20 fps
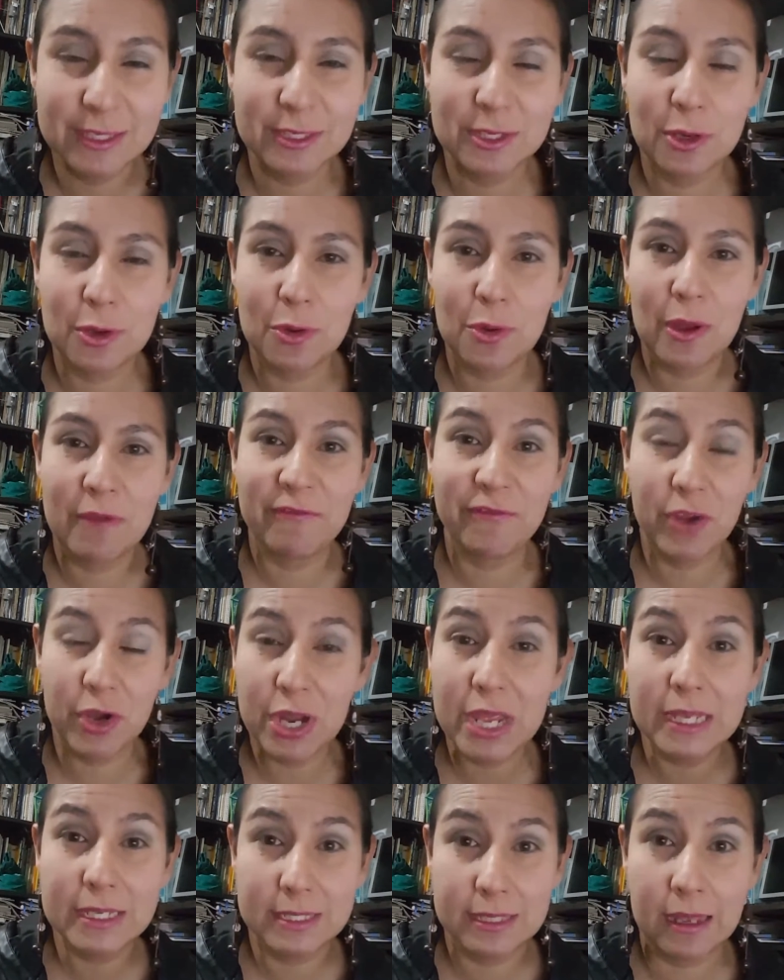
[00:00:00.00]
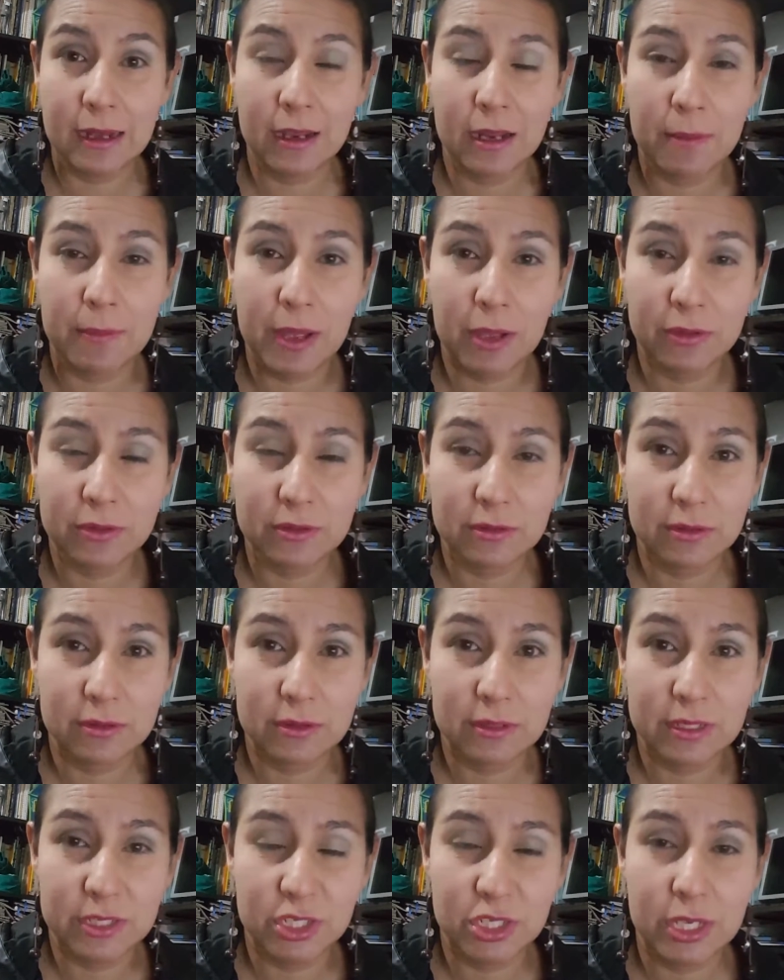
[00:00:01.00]
So I'm very excited about
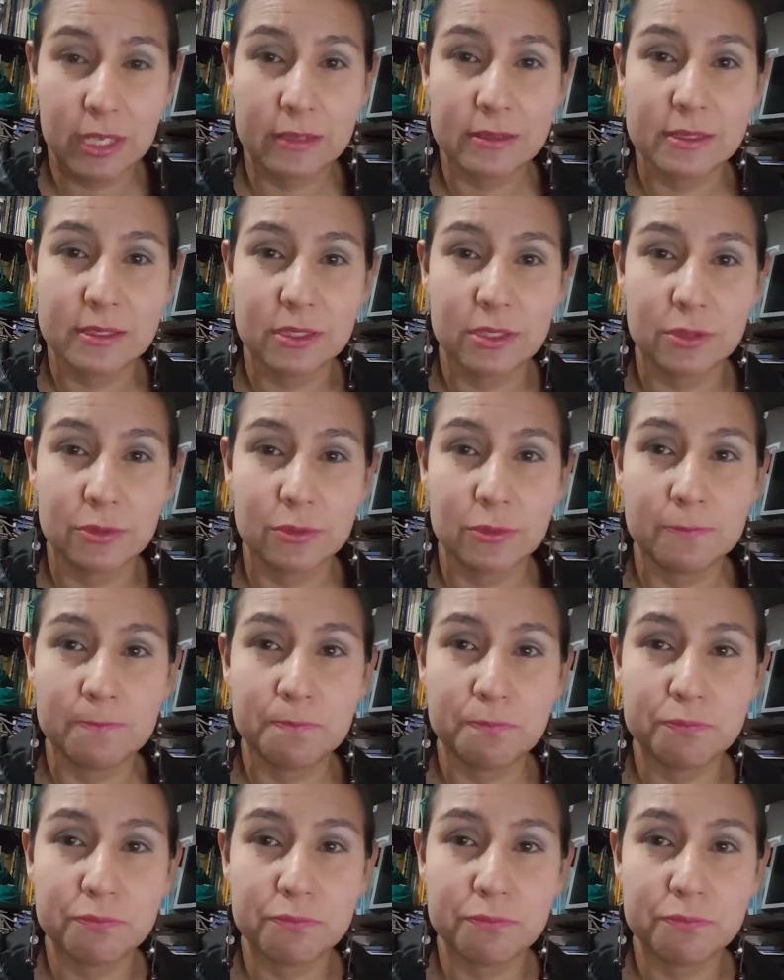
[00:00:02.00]
the chance to